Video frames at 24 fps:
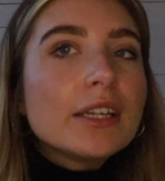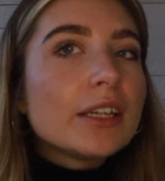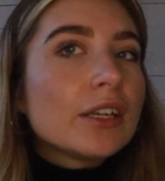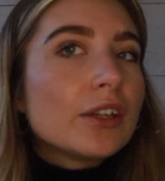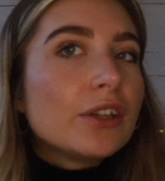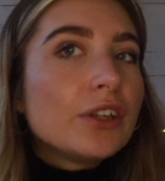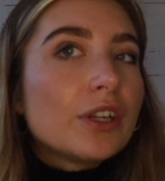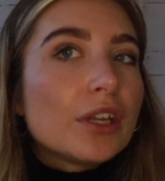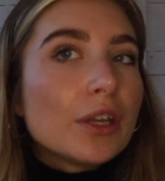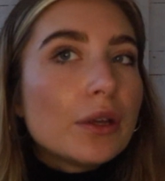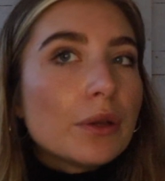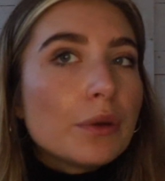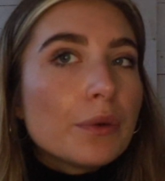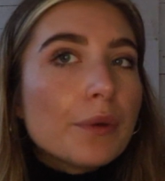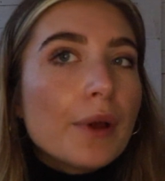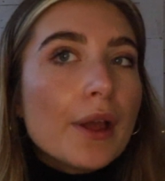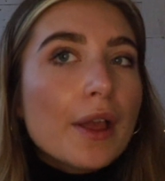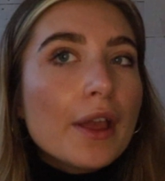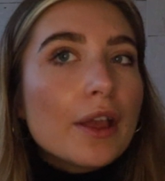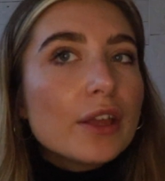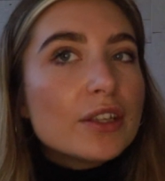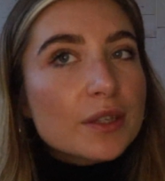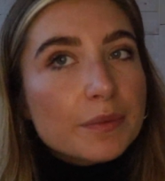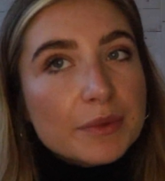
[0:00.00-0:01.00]
you could do
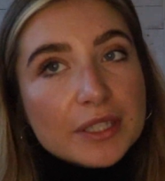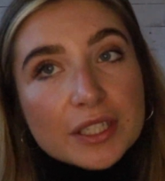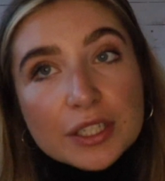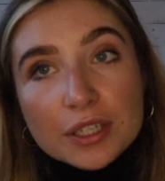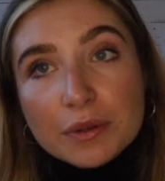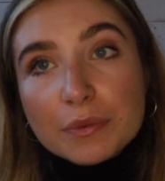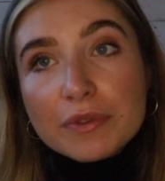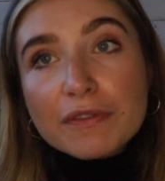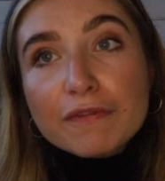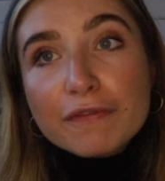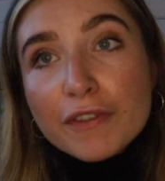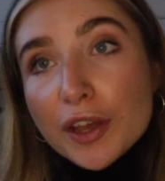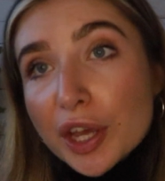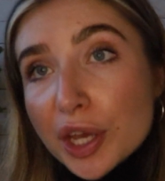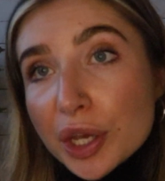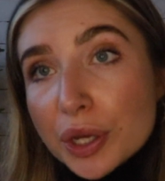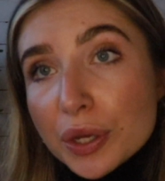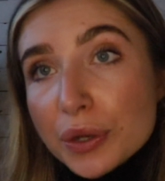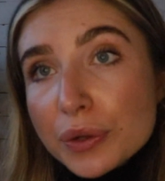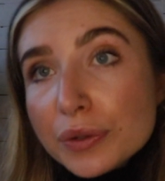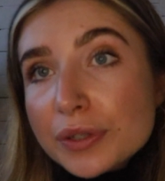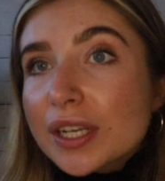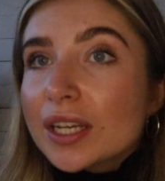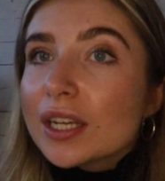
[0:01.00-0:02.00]
something to do with
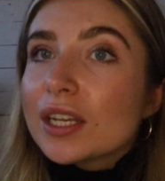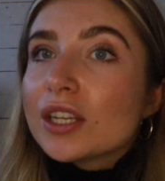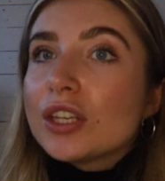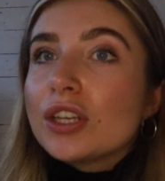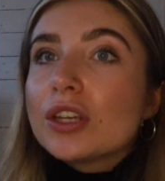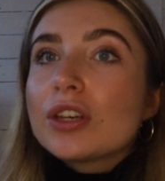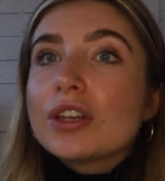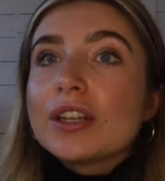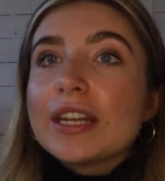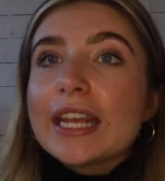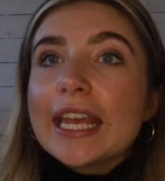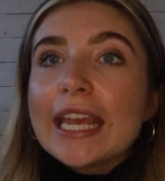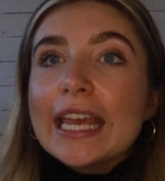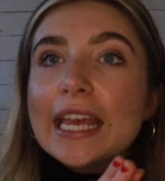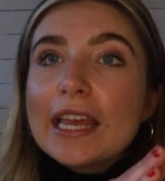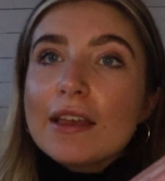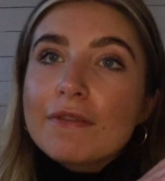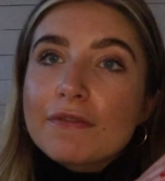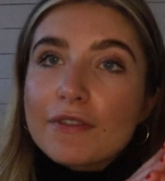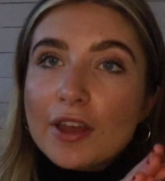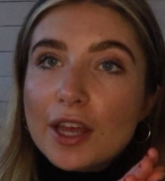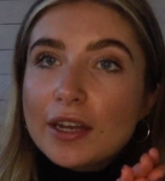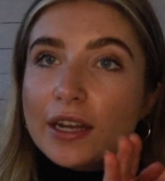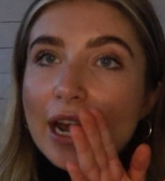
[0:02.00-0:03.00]
food. You could
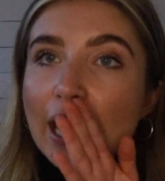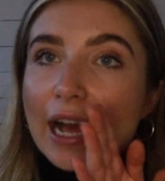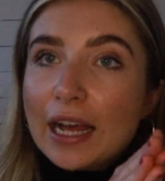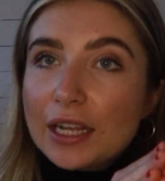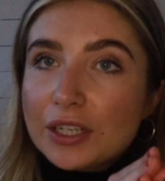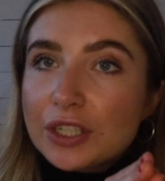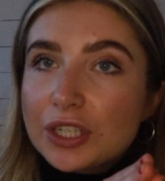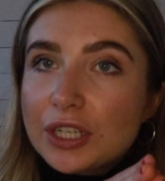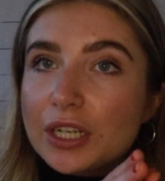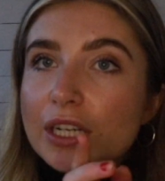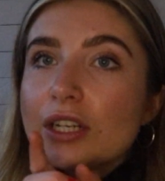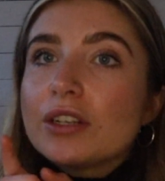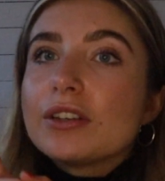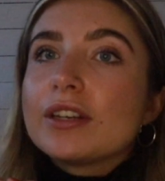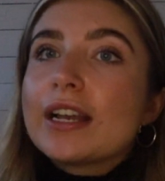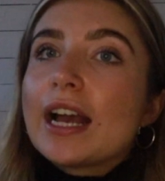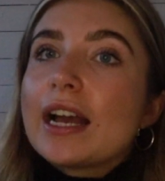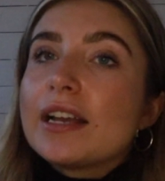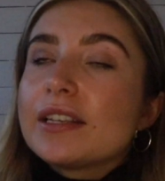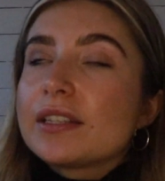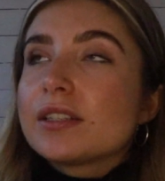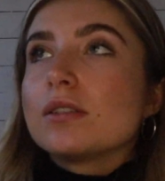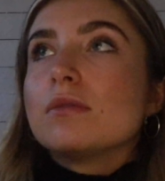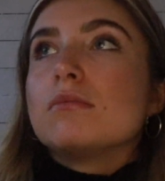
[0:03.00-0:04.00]
even, actually, you could
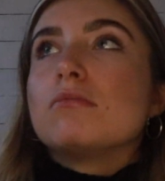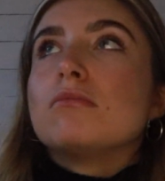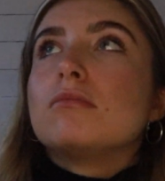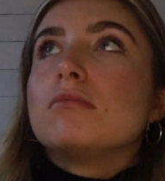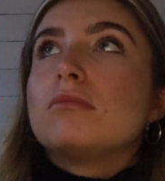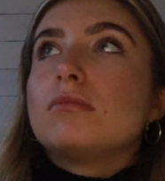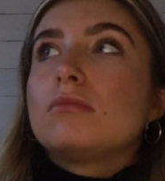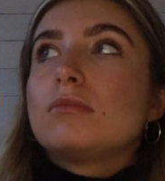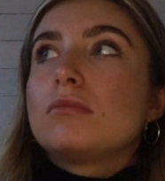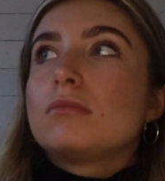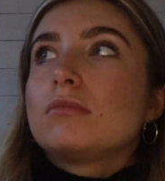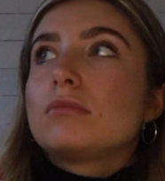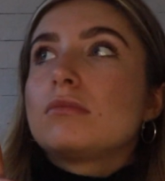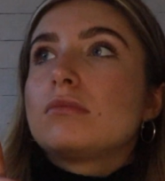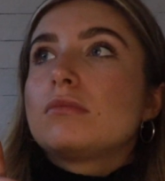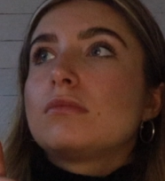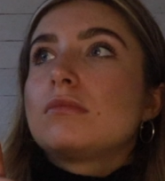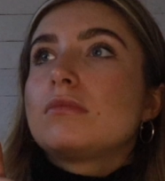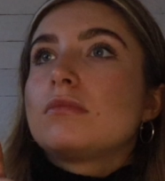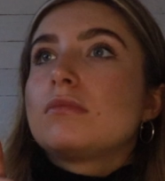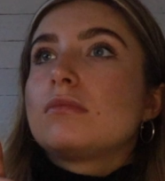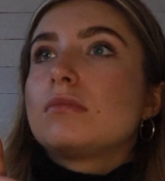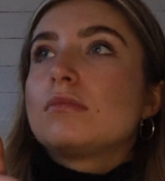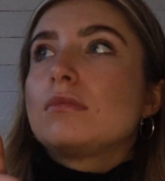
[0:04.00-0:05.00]
get some
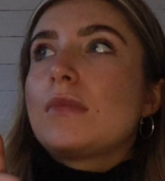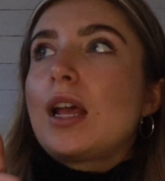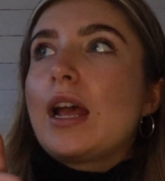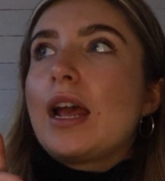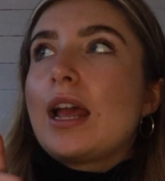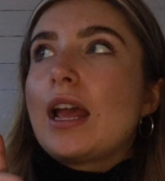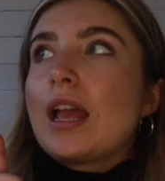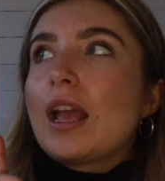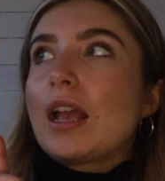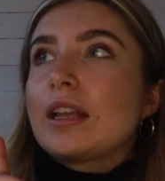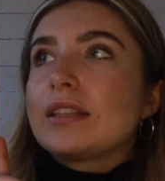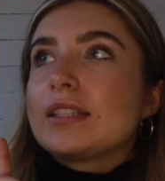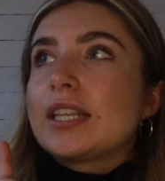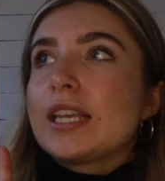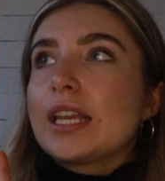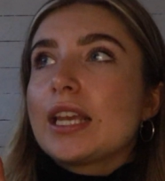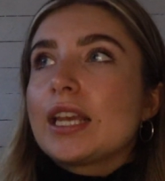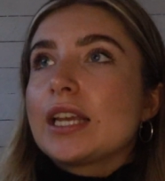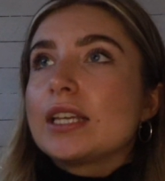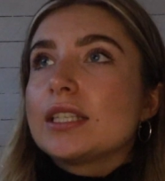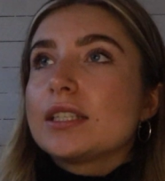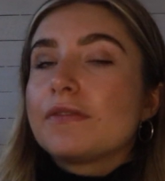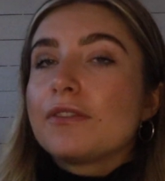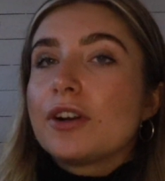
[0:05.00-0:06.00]

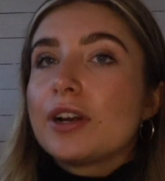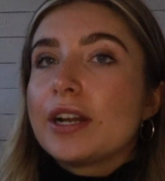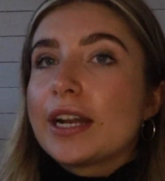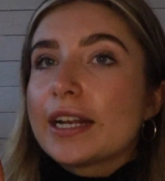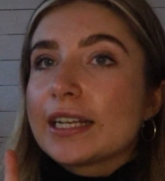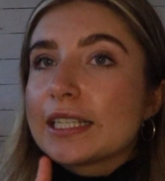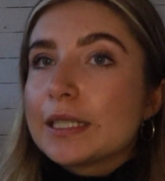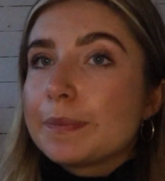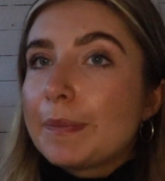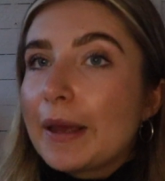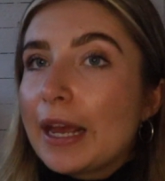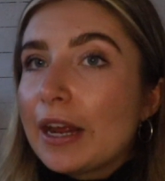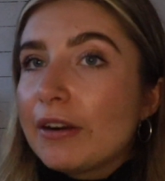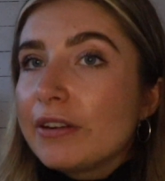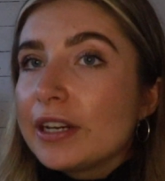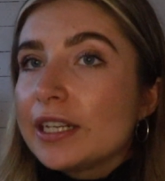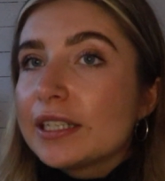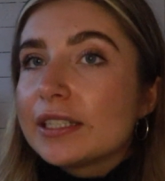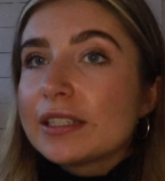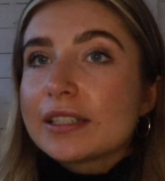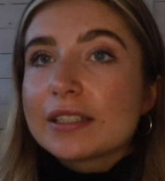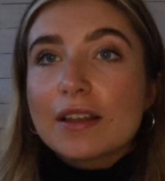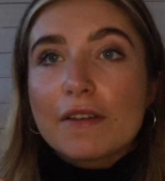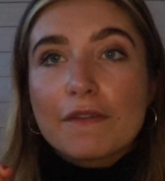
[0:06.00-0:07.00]
tickets for an
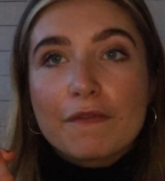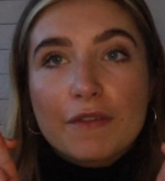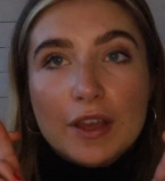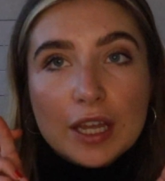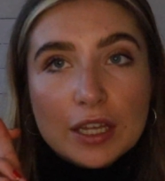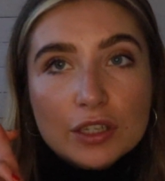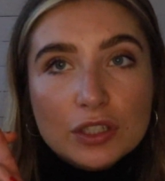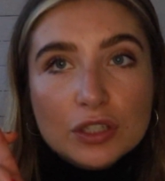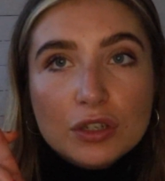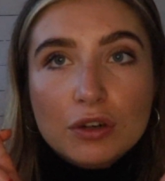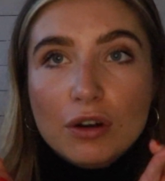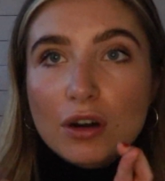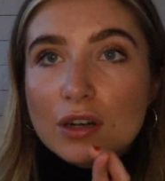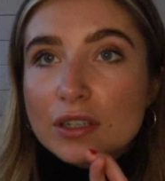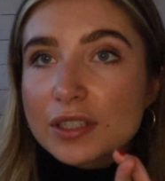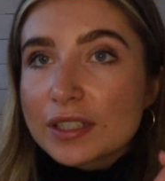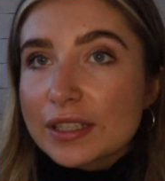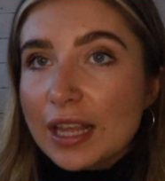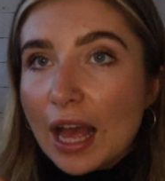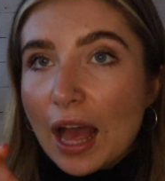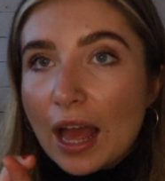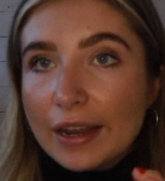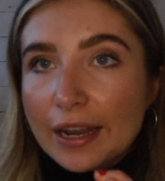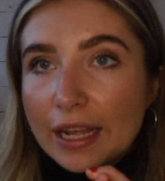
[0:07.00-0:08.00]
experience. Fingers crossed
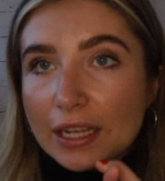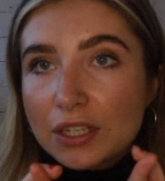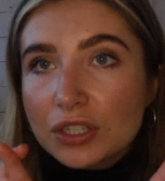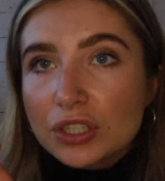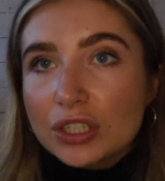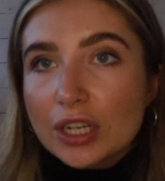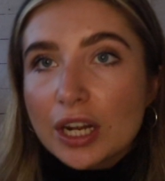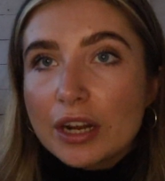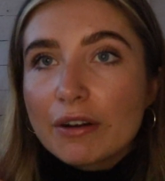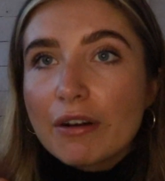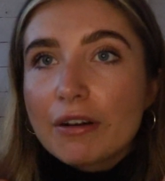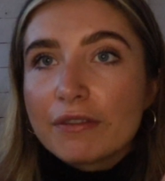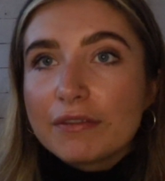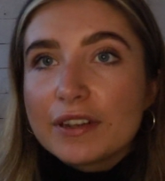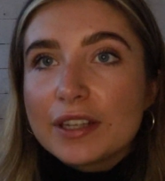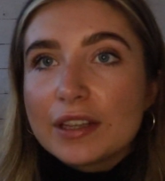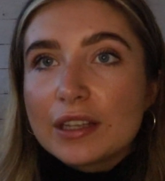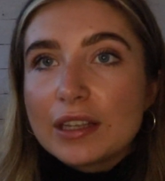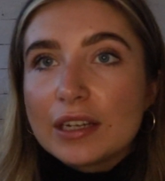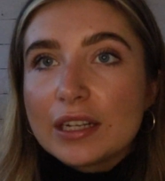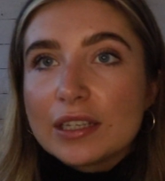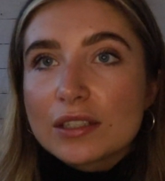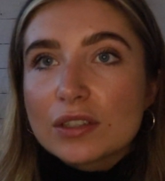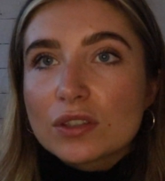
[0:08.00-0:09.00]
that next year
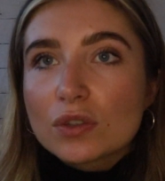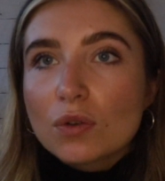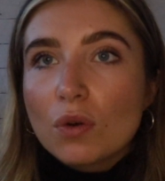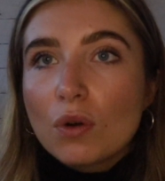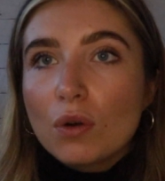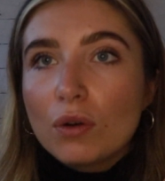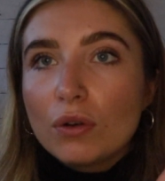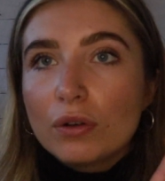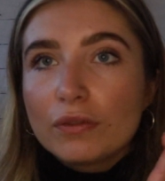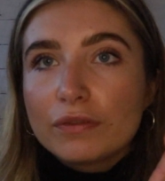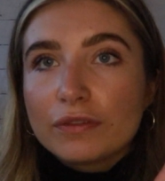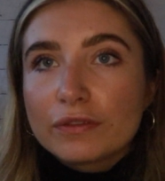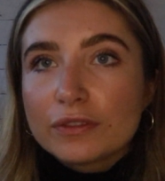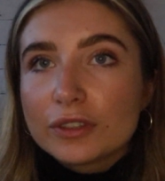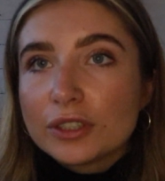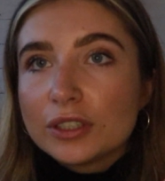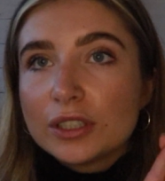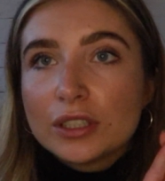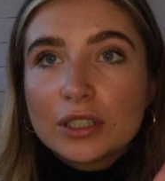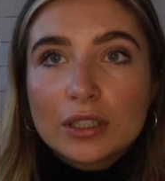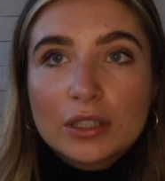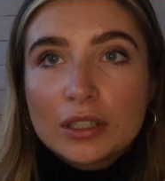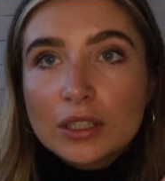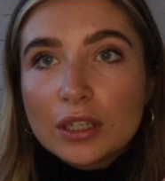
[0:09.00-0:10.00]
everything is sort of
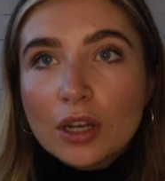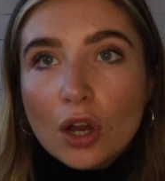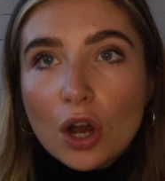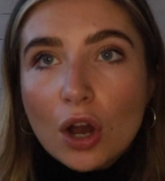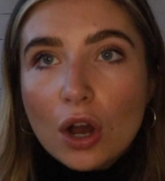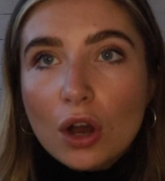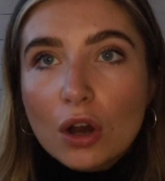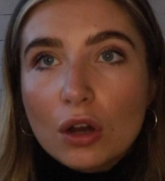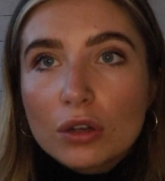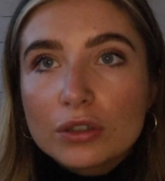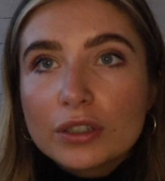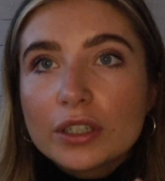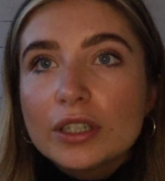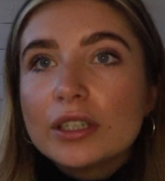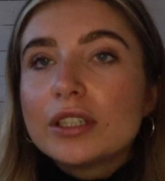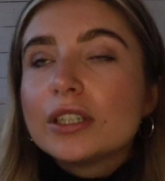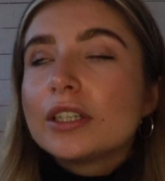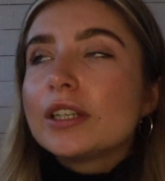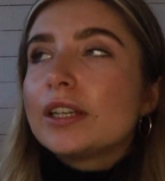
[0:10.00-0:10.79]
on.